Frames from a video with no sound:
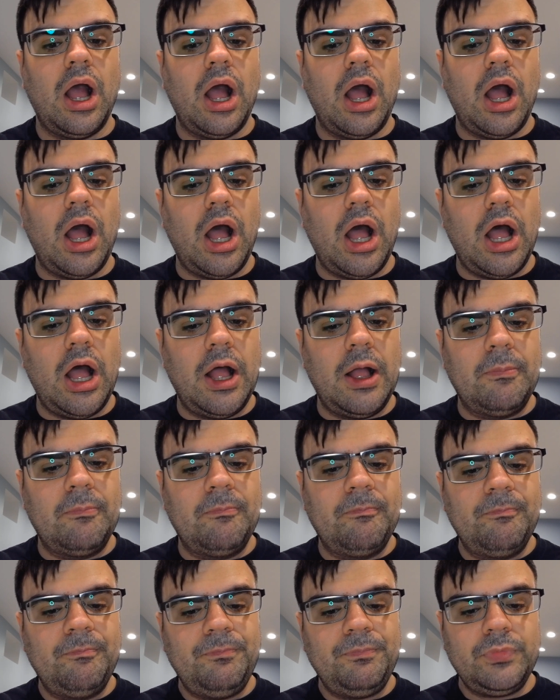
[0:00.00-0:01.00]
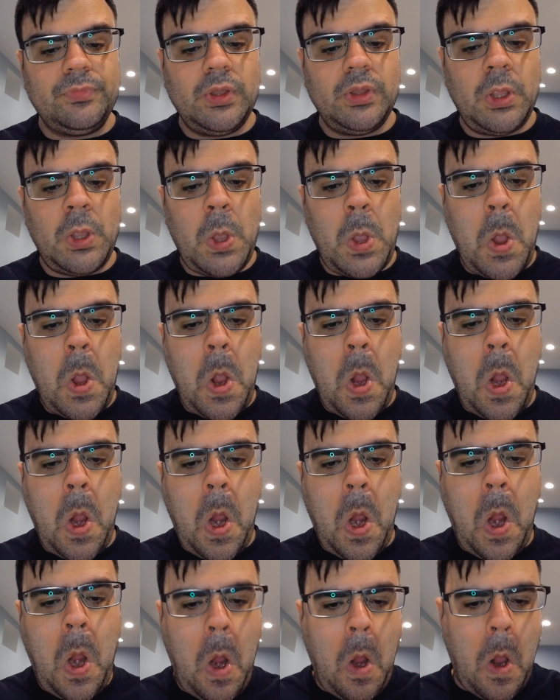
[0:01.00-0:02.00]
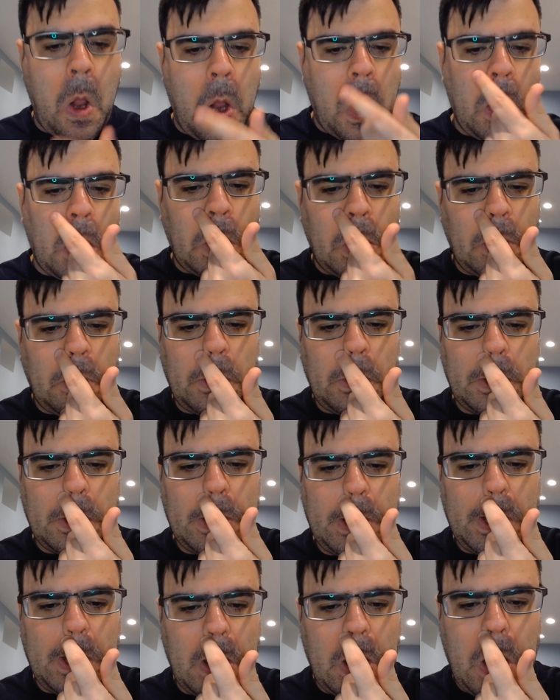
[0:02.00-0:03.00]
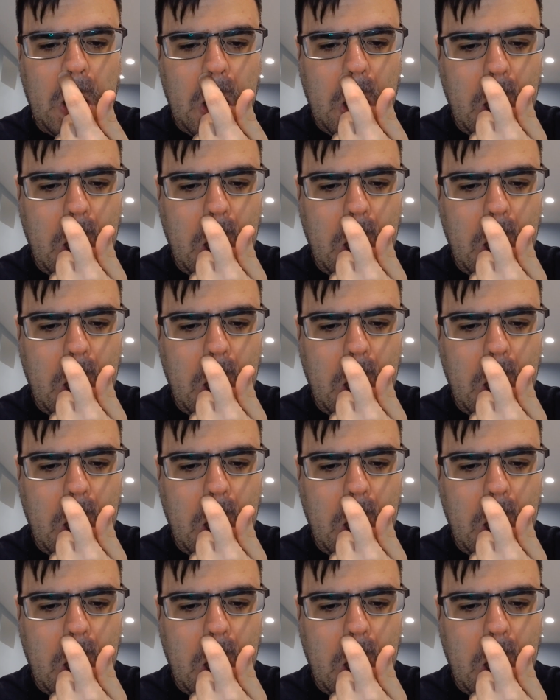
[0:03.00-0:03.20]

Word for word: Um, Oh, back on that.